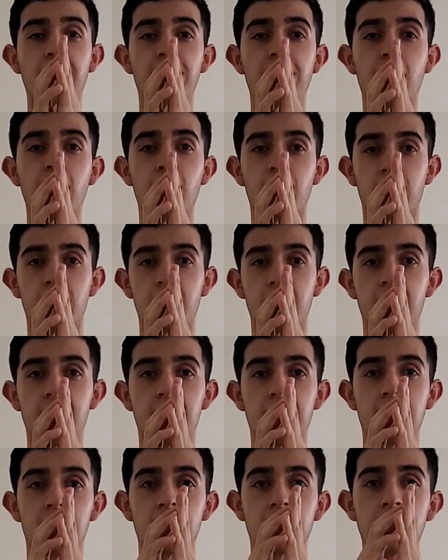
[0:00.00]
forward,
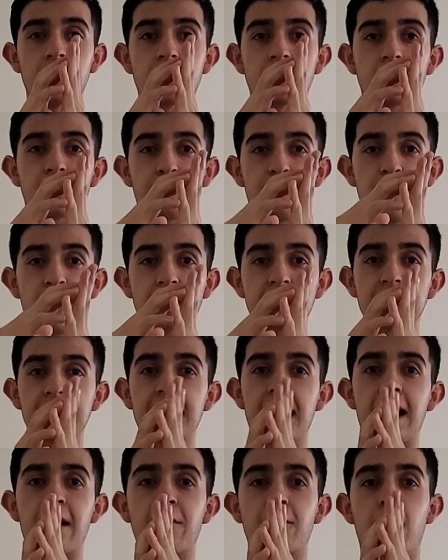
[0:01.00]
you need to press
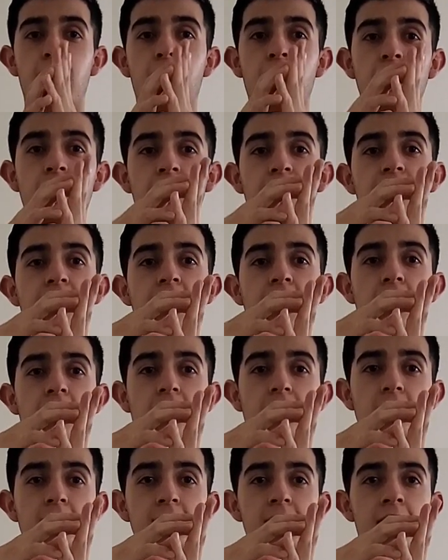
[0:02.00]
down on your
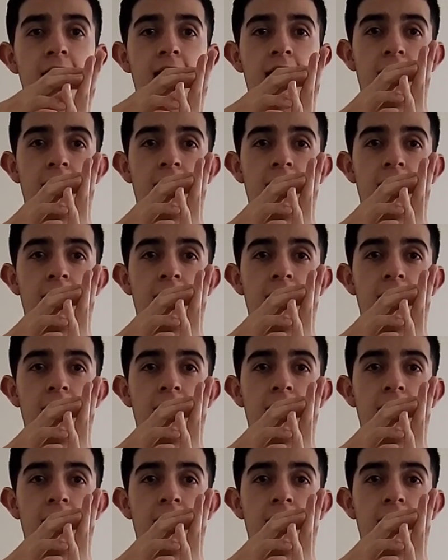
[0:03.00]
fingers.